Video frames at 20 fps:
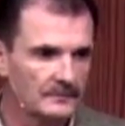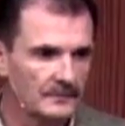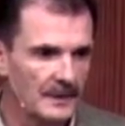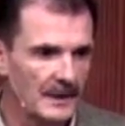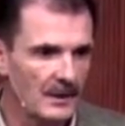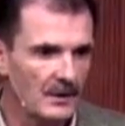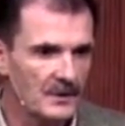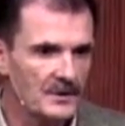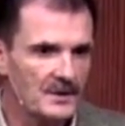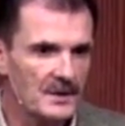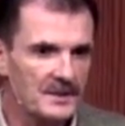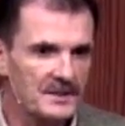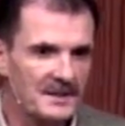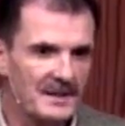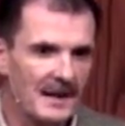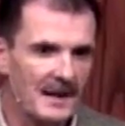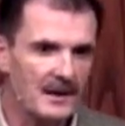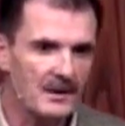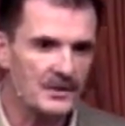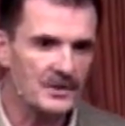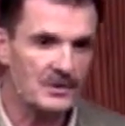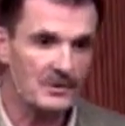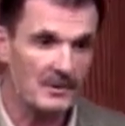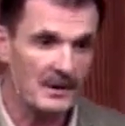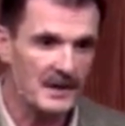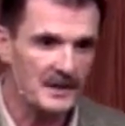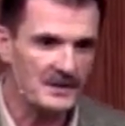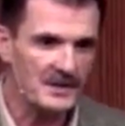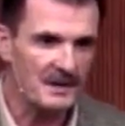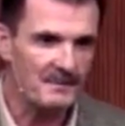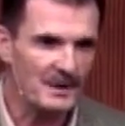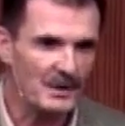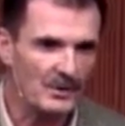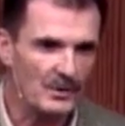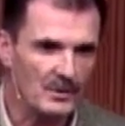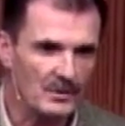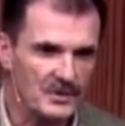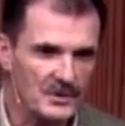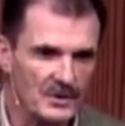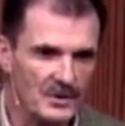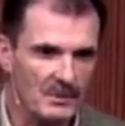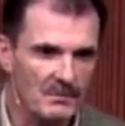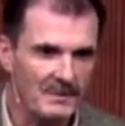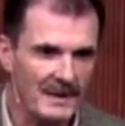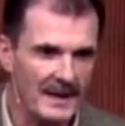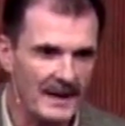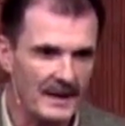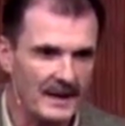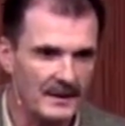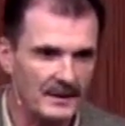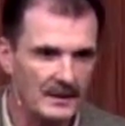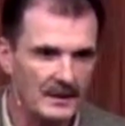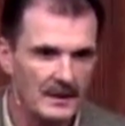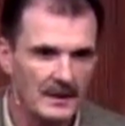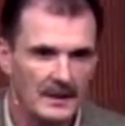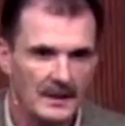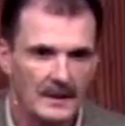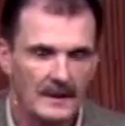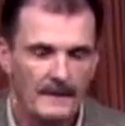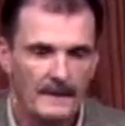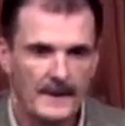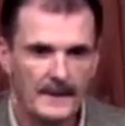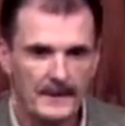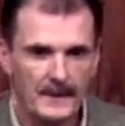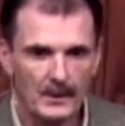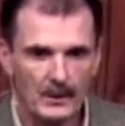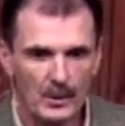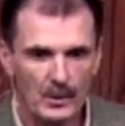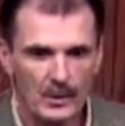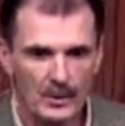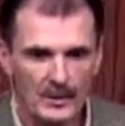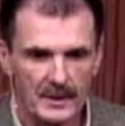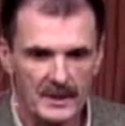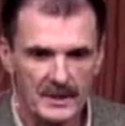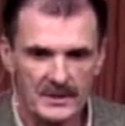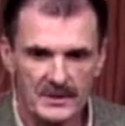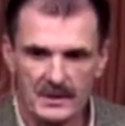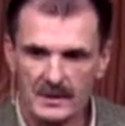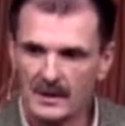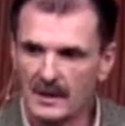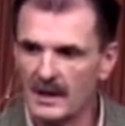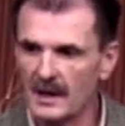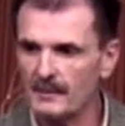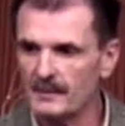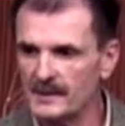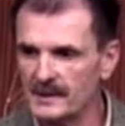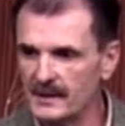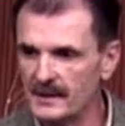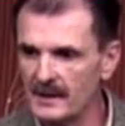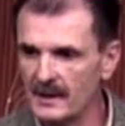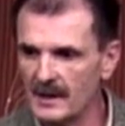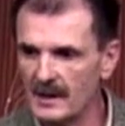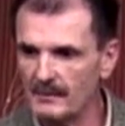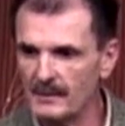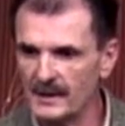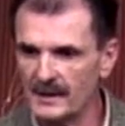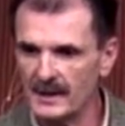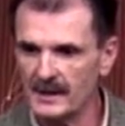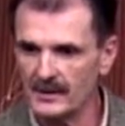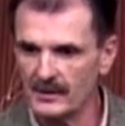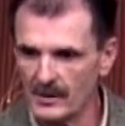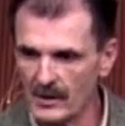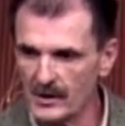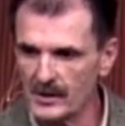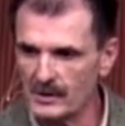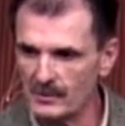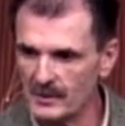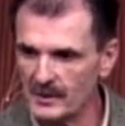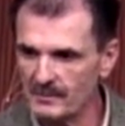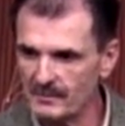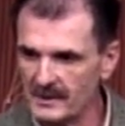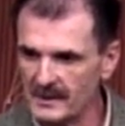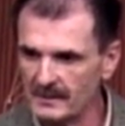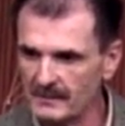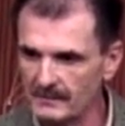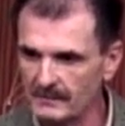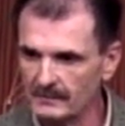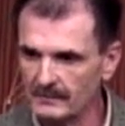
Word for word: They're in such dire straits, they've been hurt so bad that the hurt is the common denominator. Are you with me?